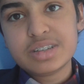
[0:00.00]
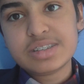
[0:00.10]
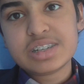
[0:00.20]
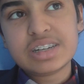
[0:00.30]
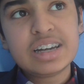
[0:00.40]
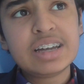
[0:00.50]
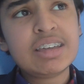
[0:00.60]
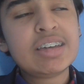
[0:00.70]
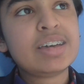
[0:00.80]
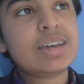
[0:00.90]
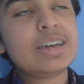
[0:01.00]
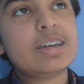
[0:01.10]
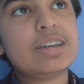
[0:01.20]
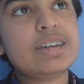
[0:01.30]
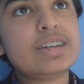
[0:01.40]
And today
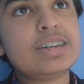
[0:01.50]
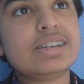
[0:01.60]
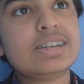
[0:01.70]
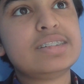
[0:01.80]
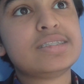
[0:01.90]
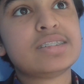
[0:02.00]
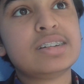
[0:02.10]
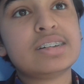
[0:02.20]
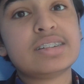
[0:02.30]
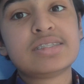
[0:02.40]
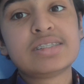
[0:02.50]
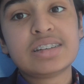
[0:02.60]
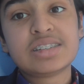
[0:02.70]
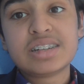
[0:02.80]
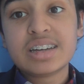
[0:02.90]
is
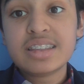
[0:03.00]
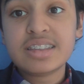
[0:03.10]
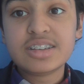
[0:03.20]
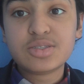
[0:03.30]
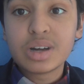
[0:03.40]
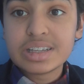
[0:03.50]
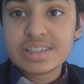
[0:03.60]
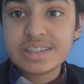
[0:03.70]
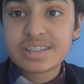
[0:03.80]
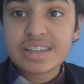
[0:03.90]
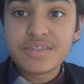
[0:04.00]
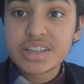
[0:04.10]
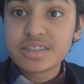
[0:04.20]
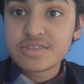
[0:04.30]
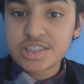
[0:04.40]
Saturday, the
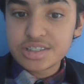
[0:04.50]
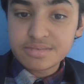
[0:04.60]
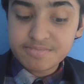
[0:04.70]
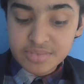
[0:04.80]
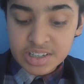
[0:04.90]
27th of June.